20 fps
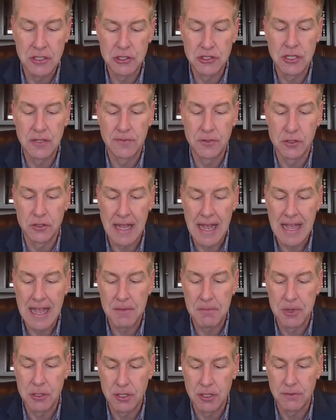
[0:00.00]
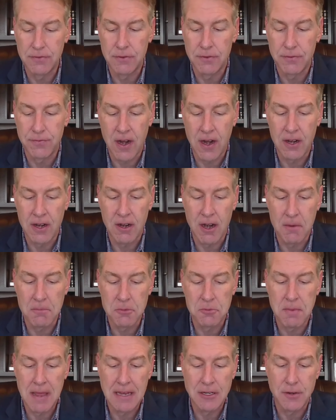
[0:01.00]
the civil liability for
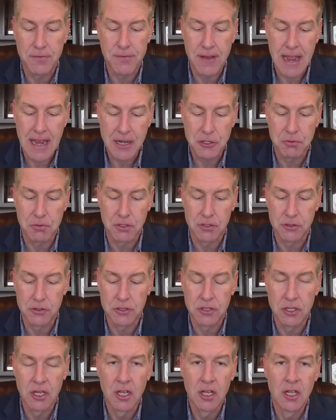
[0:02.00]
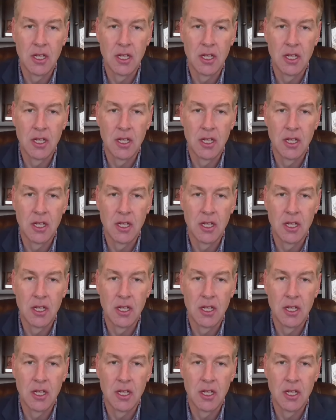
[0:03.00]
firearms manufacturers